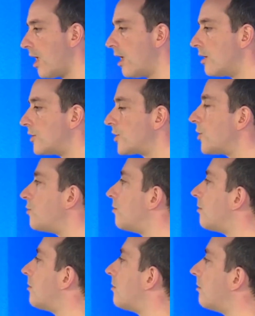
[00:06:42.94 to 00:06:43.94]
So
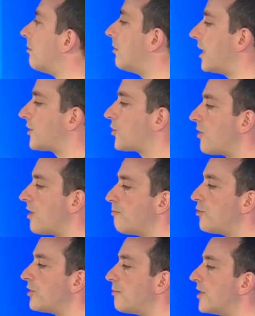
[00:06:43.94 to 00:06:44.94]
let's try and
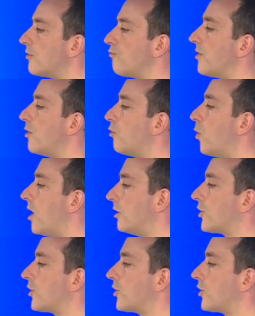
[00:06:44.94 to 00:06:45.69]
put a bit of real-world